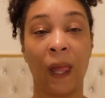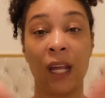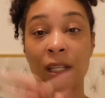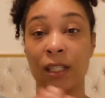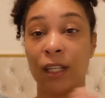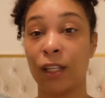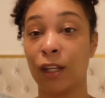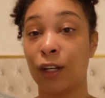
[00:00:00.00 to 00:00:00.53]

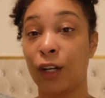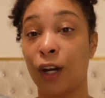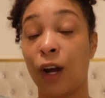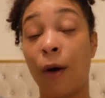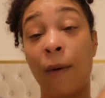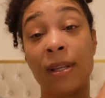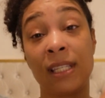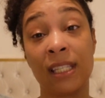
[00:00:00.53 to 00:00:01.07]
It's either you're
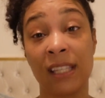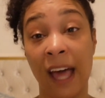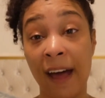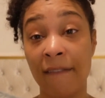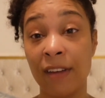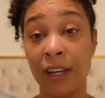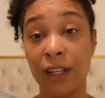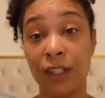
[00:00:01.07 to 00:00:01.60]
going
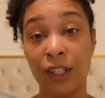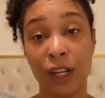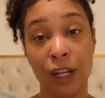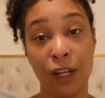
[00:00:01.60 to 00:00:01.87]
savage